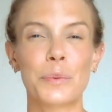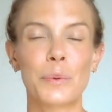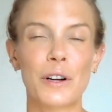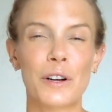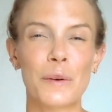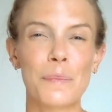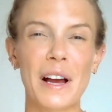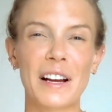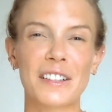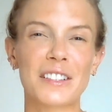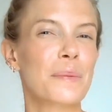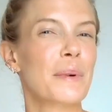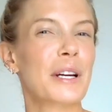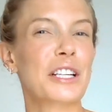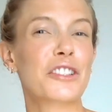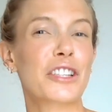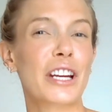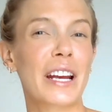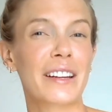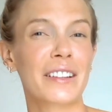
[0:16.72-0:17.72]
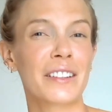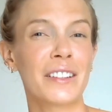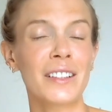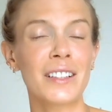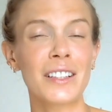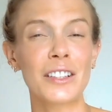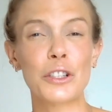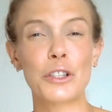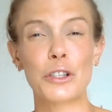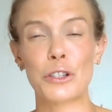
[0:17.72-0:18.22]
welcome back to my
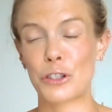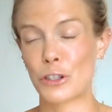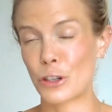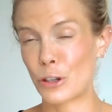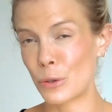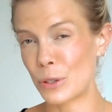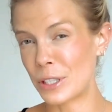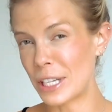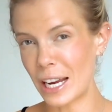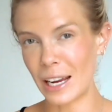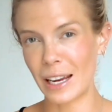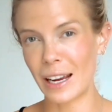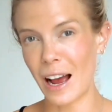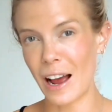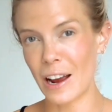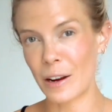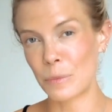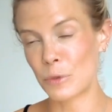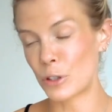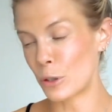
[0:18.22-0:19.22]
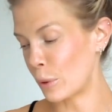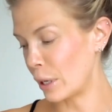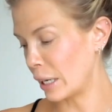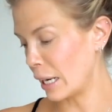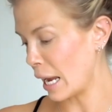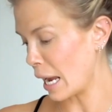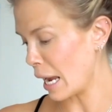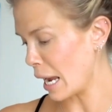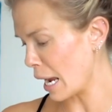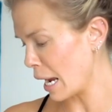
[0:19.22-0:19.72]
channel. Today I'm
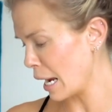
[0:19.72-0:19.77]
doing